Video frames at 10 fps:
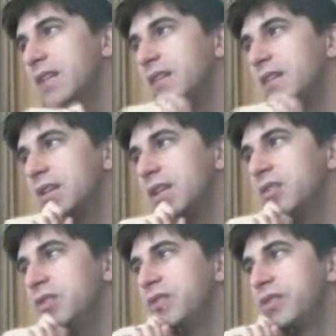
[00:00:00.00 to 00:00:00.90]
as an
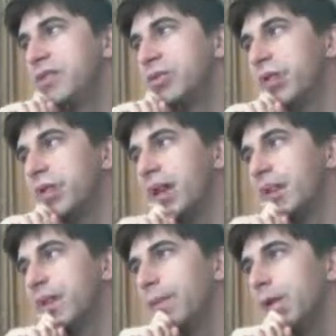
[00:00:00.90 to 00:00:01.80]
individual item,